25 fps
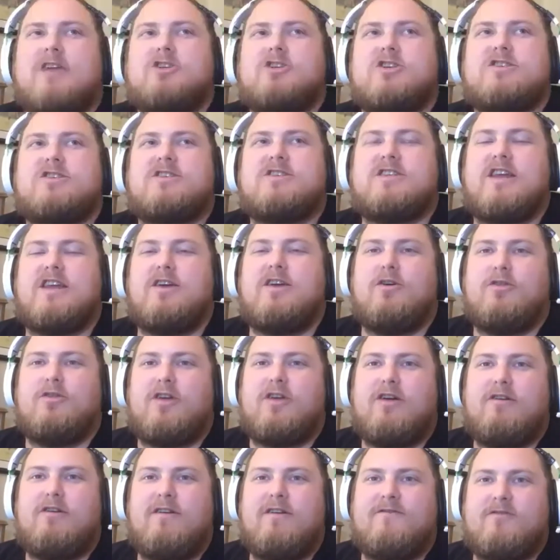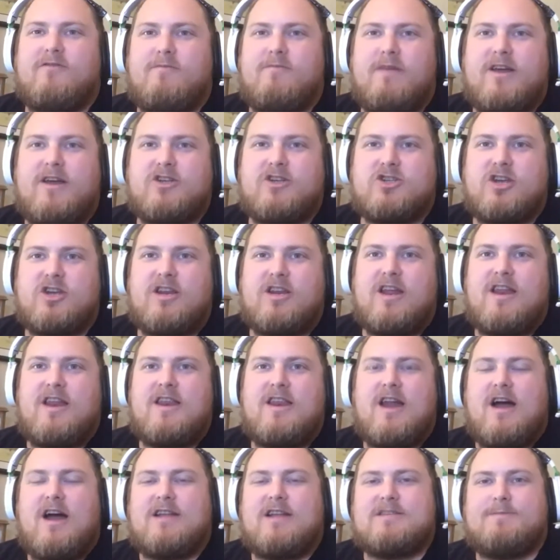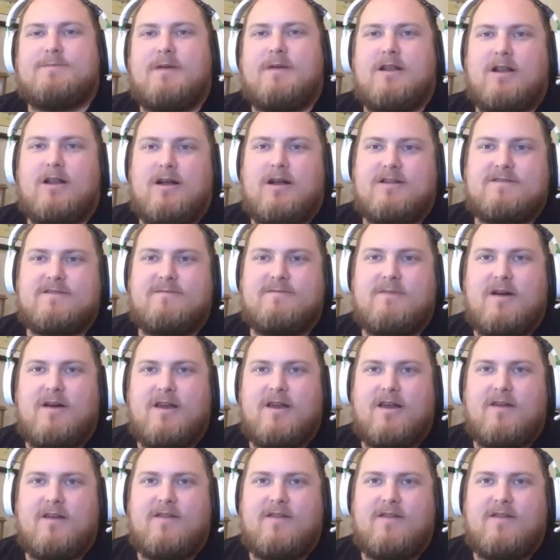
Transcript: just steal their information and not spend lots of money. Yeah, on